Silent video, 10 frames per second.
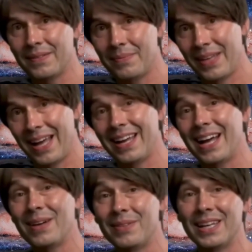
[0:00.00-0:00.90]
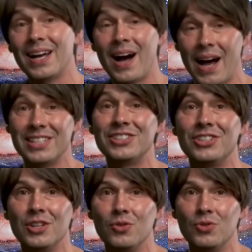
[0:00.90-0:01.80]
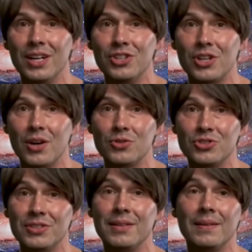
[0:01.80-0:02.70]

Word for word: But then came the isotope ratios.